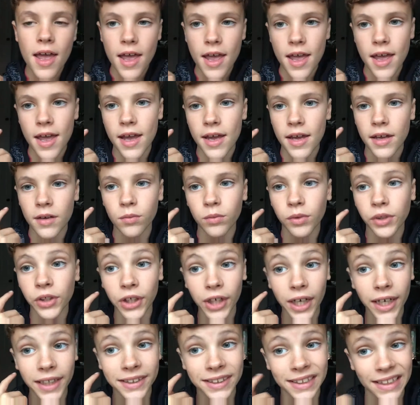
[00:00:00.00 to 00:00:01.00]
And we are
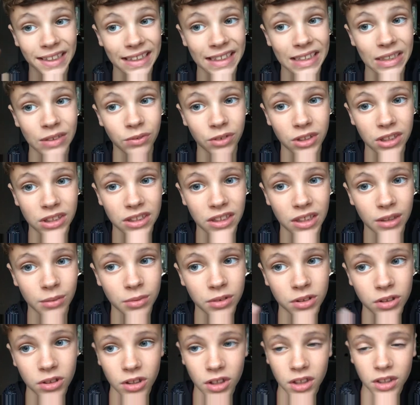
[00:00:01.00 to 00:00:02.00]
at 61 subs,
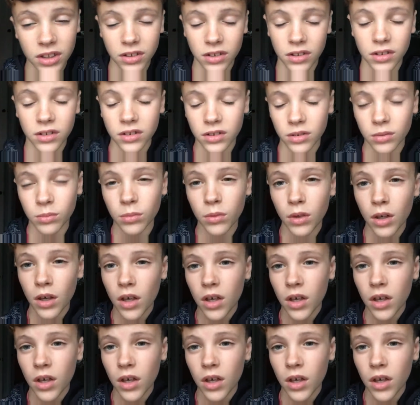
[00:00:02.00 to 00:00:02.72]
so that's awesome.